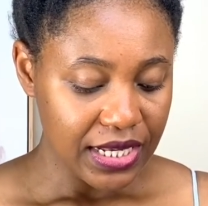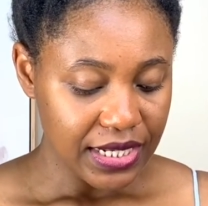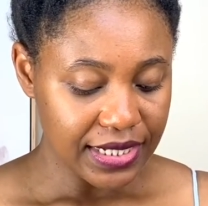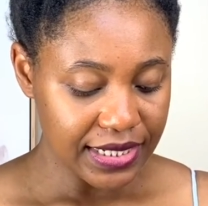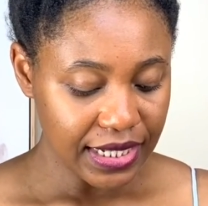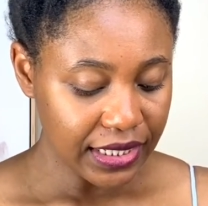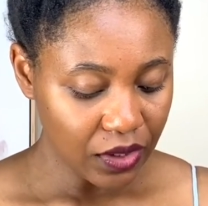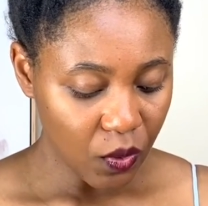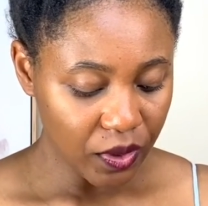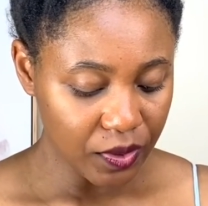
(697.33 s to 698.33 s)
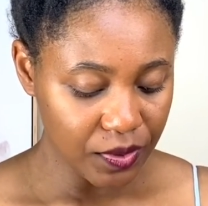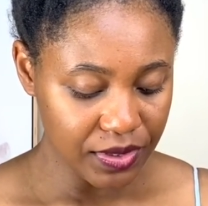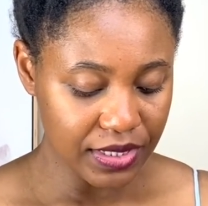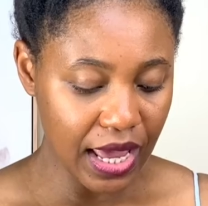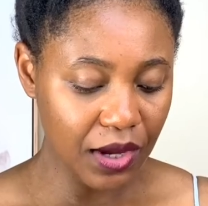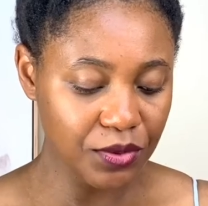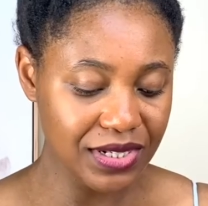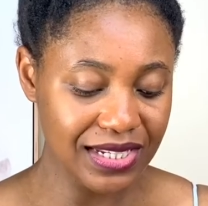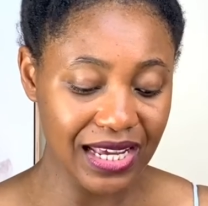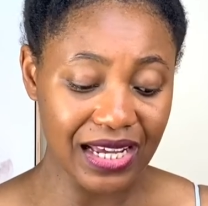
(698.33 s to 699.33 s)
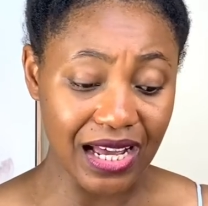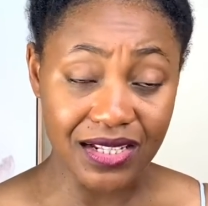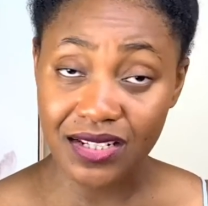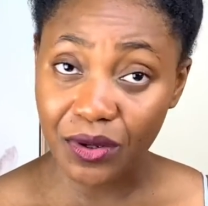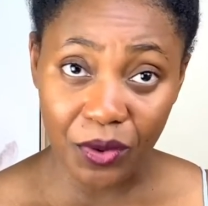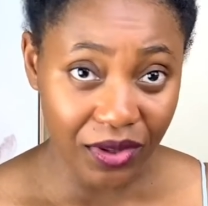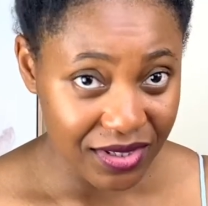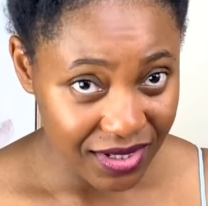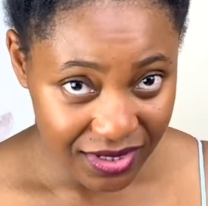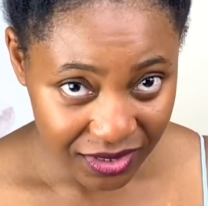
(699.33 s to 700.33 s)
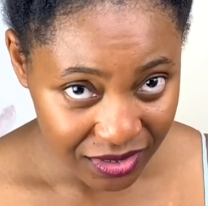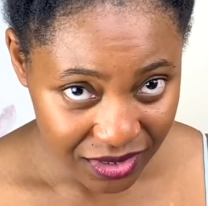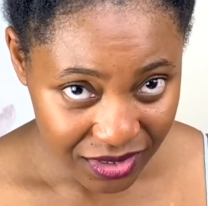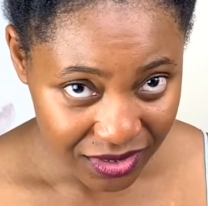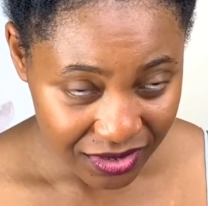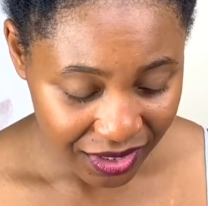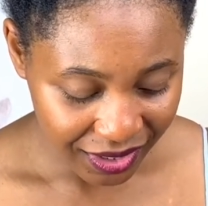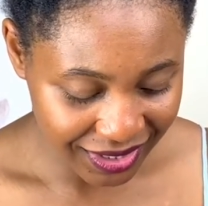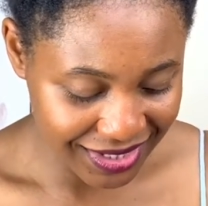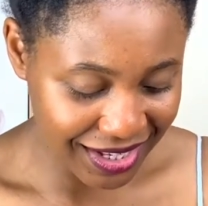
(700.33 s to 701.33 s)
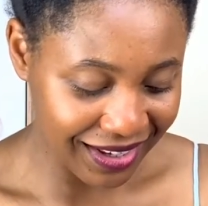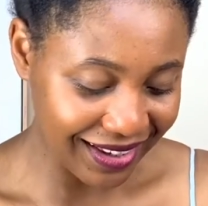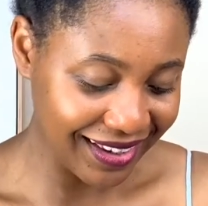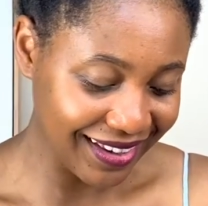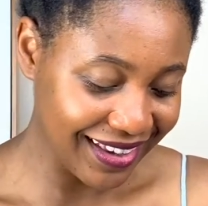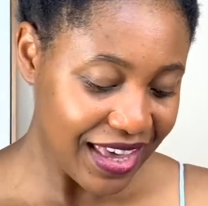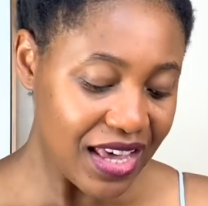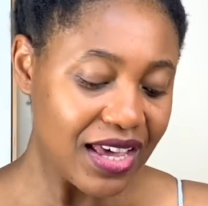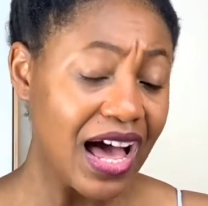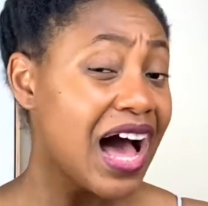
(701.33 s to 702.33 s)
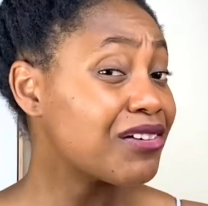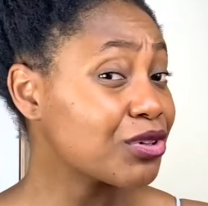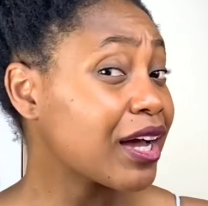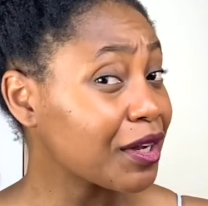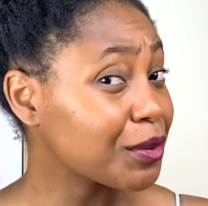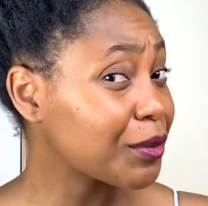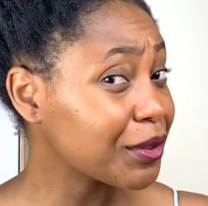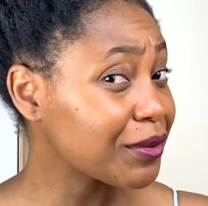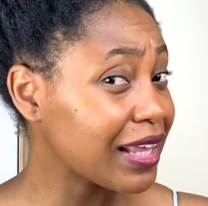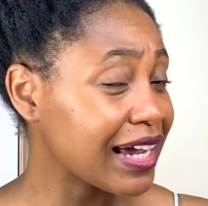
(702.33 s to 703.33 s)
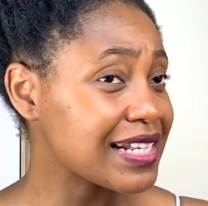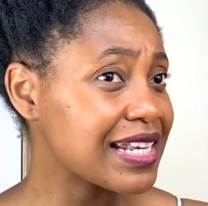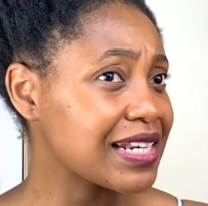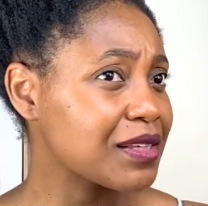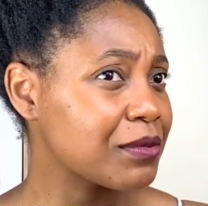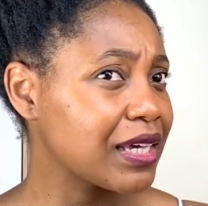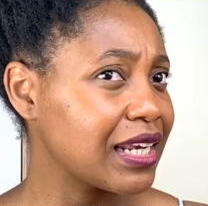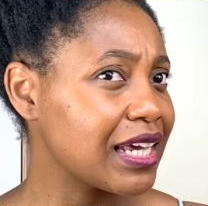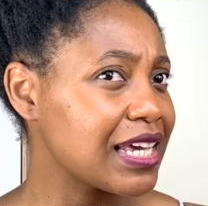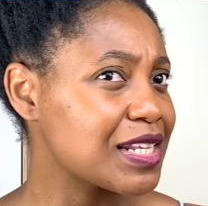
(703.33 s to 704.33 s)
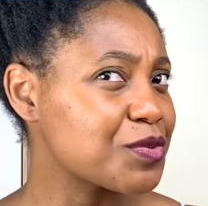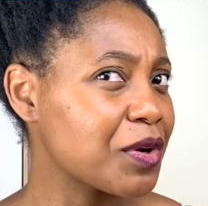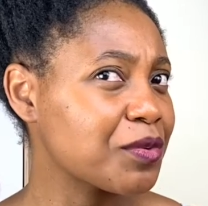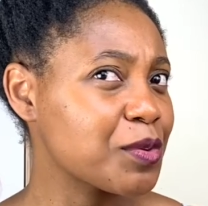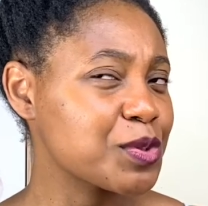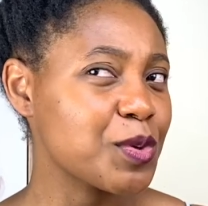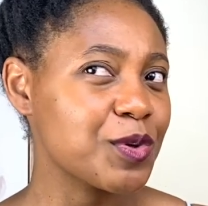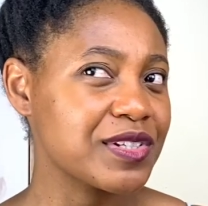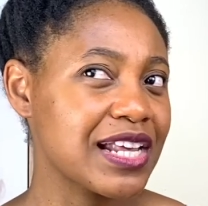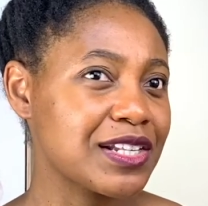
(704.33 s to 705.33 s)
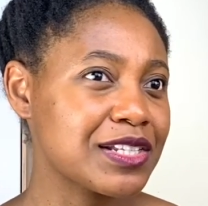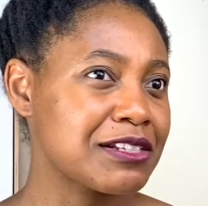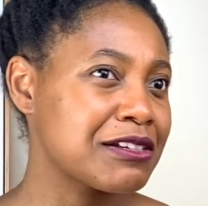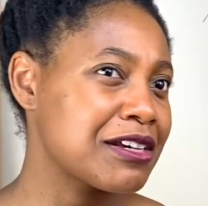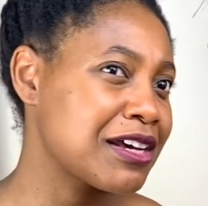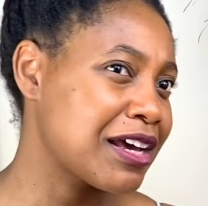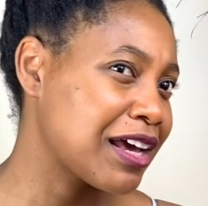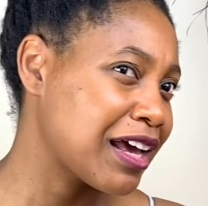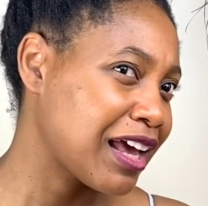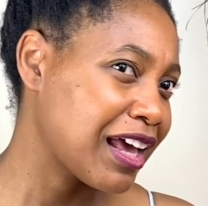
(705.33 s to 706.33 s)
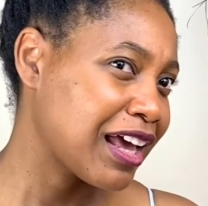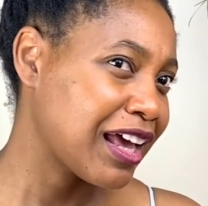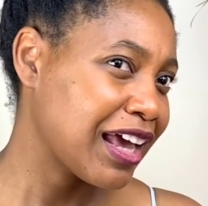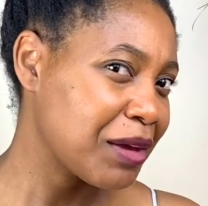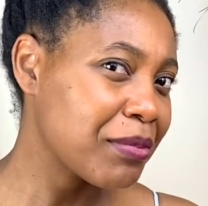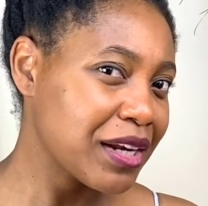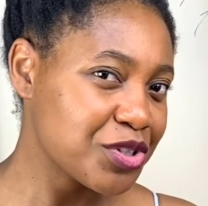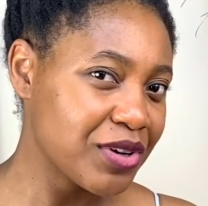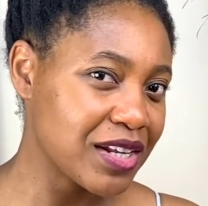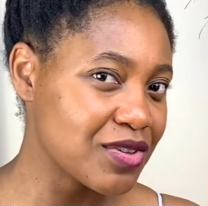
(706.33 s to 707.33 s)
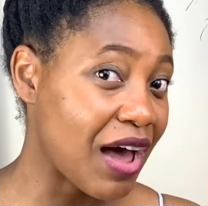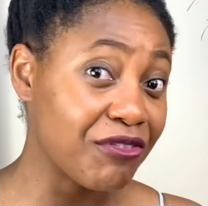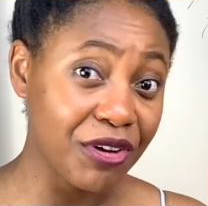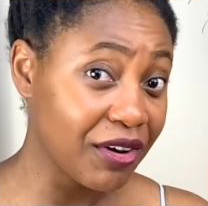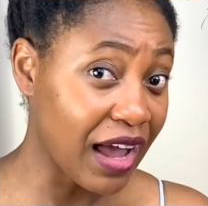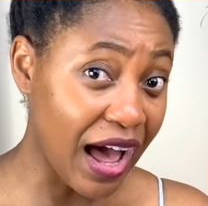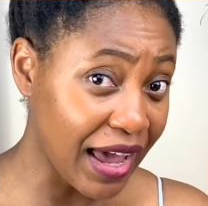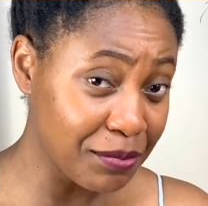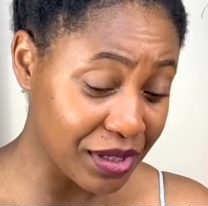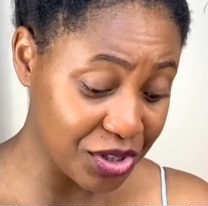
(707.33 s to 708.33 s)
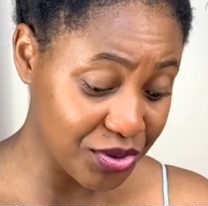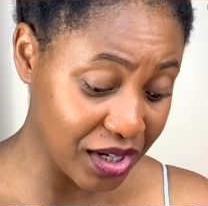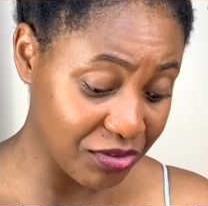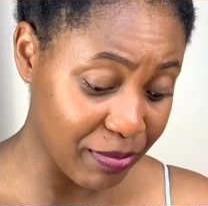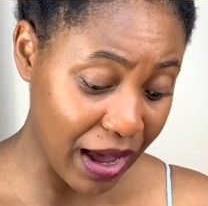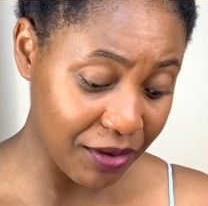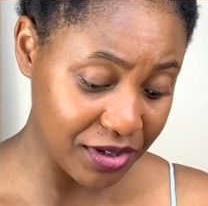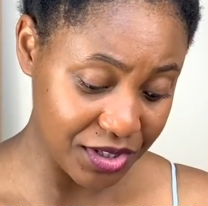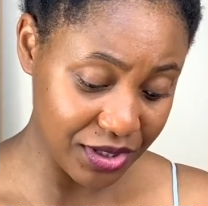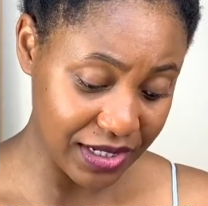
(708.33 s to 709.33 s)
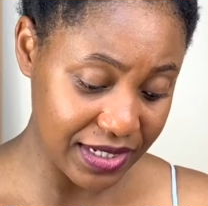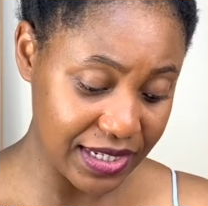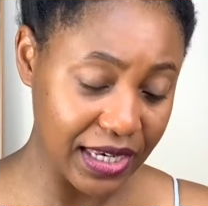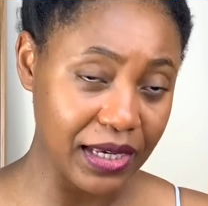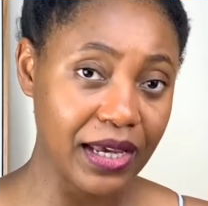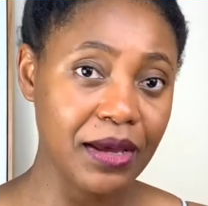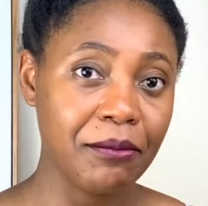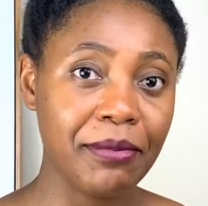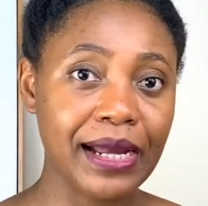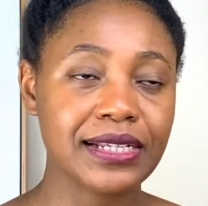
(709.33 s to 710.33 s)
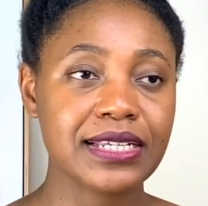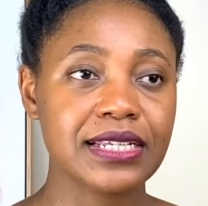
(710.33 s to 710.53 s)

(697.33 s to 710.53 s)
sealing oils i would say castor oil is a sealant guys avocado oil like i said in the beginning is one of those oils that's it penetrates very high penetrative power as you can see but